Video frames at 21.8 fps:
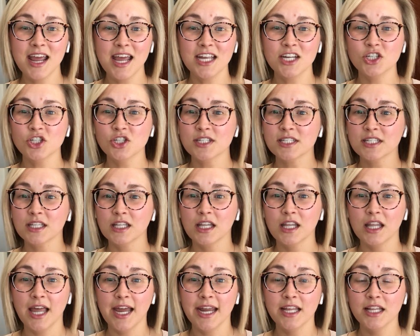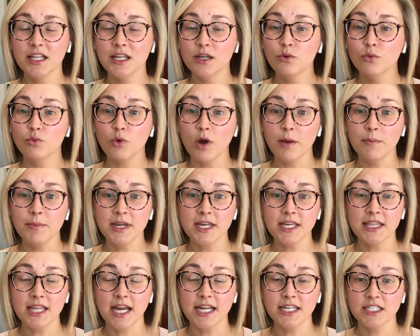and just lightly
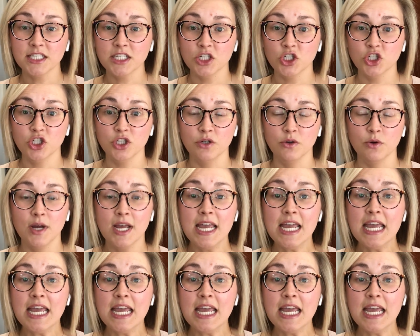rubbing that tissue.